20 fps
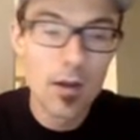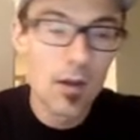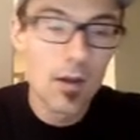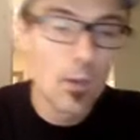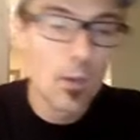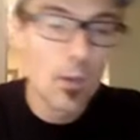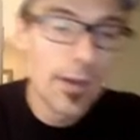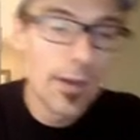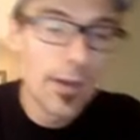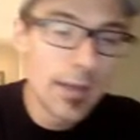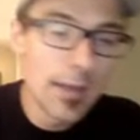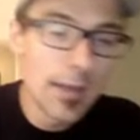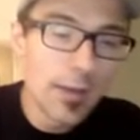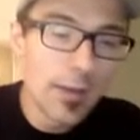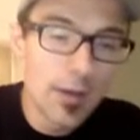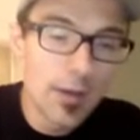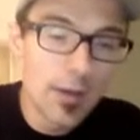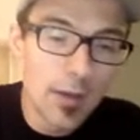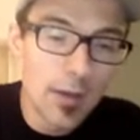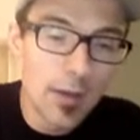One thing I'm going
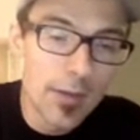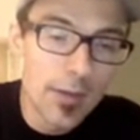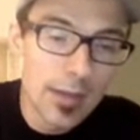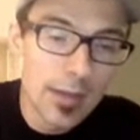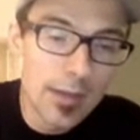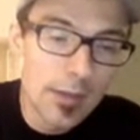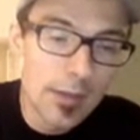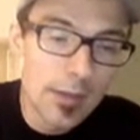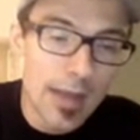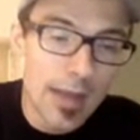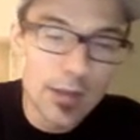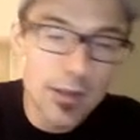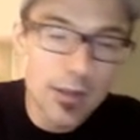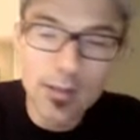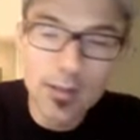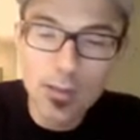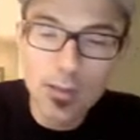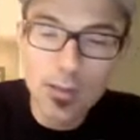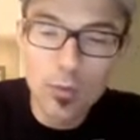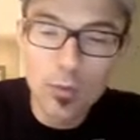to do, I'm going to
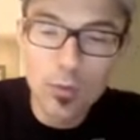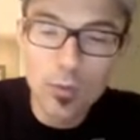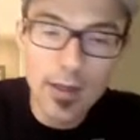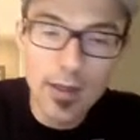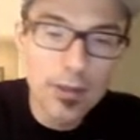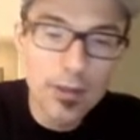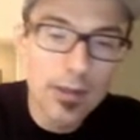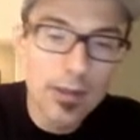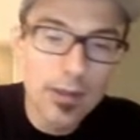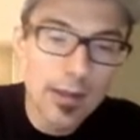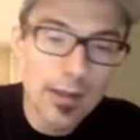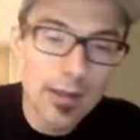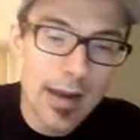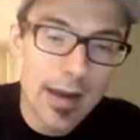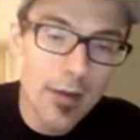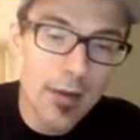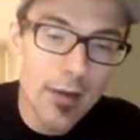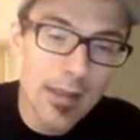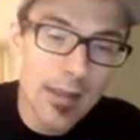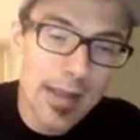actually switch
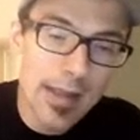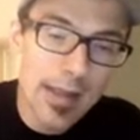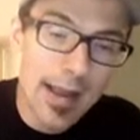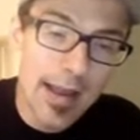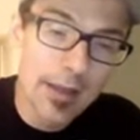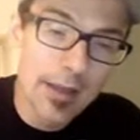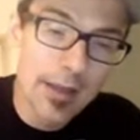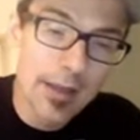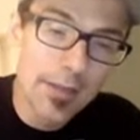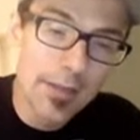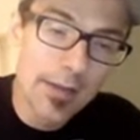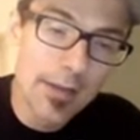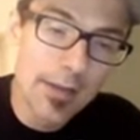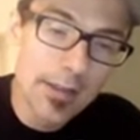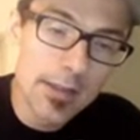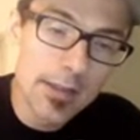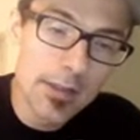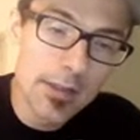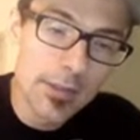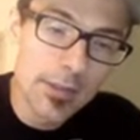how this hand is facing.